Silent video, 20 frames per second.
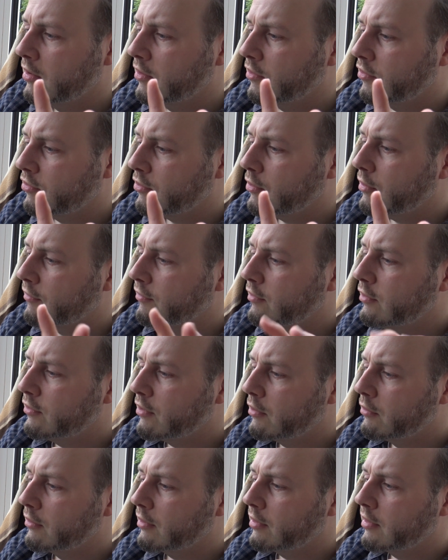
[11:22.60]
So if you
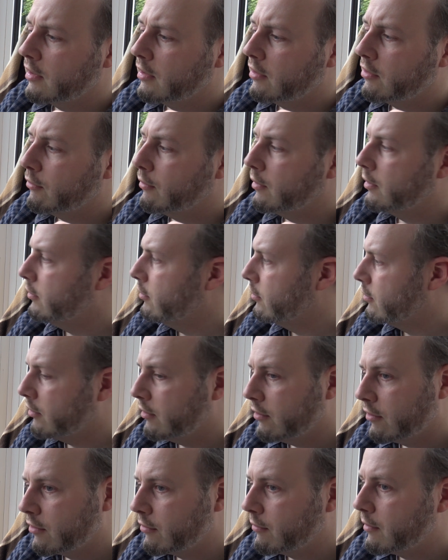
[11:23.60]
don't think you're in, you
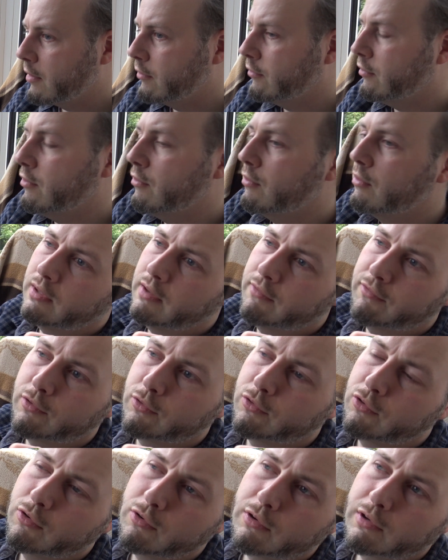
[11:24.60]
can look around you. If
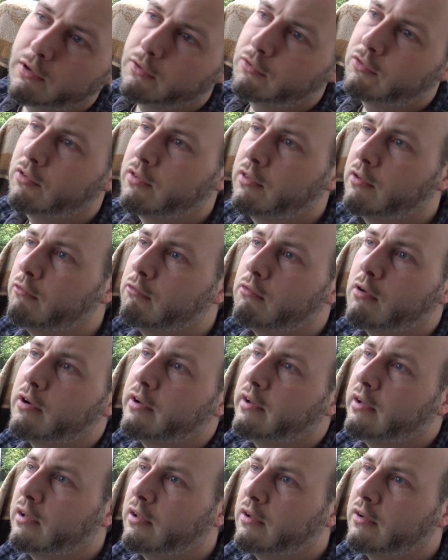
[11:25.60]
you're too close to the
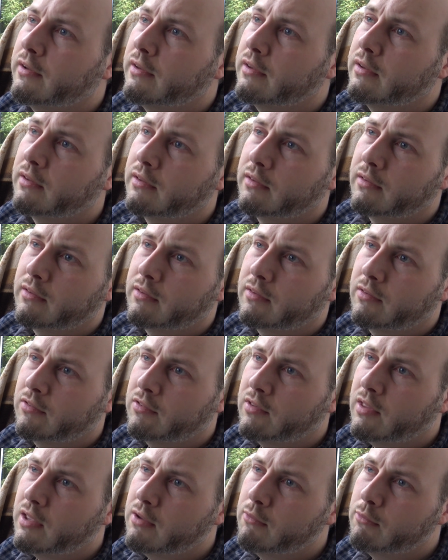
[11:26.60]
right line,
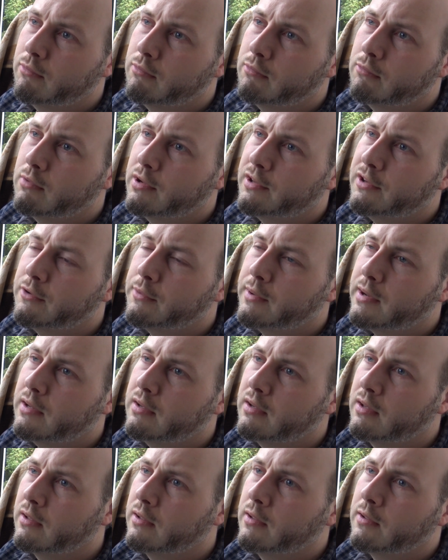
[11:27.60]
say when you're
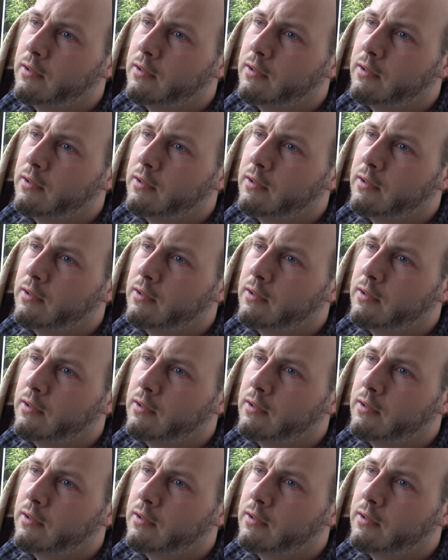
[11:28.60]
in,